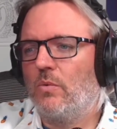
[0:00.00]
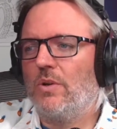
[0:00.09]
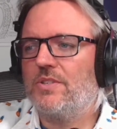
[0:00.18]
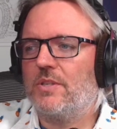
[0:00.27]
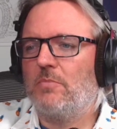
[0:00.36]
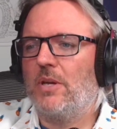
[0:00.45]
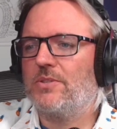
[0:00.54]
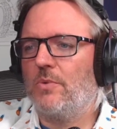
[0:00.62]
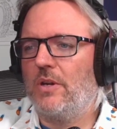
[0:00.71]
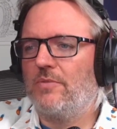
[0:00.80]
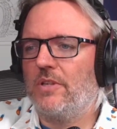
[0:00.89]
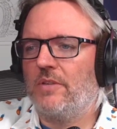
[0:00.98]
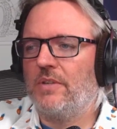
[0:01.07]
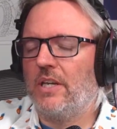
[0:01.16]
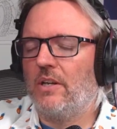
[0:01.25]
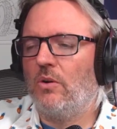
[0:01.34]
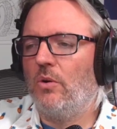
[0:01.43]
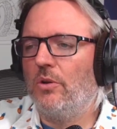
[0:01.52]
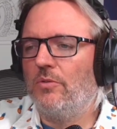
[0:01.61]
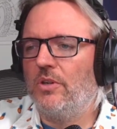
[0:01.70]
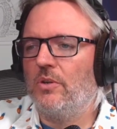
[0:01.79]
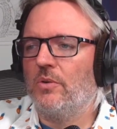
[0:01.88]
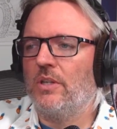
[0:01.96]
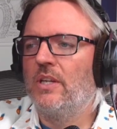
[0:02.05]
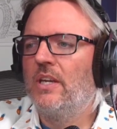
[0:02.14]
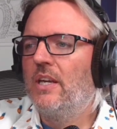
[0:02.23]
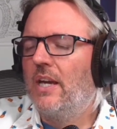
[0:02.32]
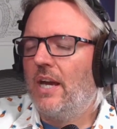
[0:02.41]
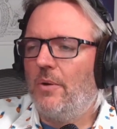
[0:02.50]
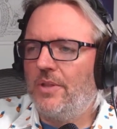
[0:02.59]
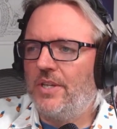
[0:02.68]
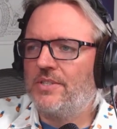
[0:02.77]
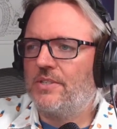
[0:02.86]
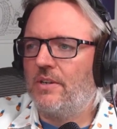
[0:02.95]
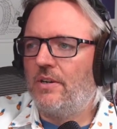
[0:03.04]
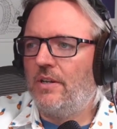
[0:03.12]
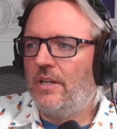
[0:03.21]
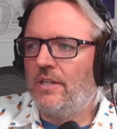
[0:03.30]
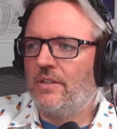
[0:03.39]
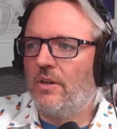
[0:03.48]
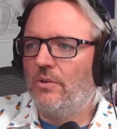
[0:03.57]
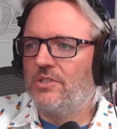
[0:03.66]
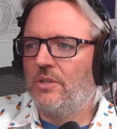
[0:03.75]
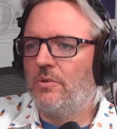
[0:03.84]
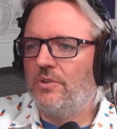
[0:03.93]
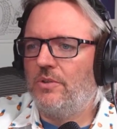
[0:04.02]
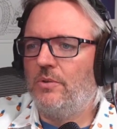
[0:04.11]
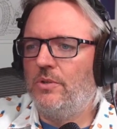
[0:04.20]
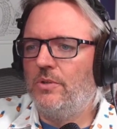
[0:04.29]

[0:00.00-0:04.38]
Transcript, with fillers: What's the best way for them to get a hold of you, and how would they start in coaching with you?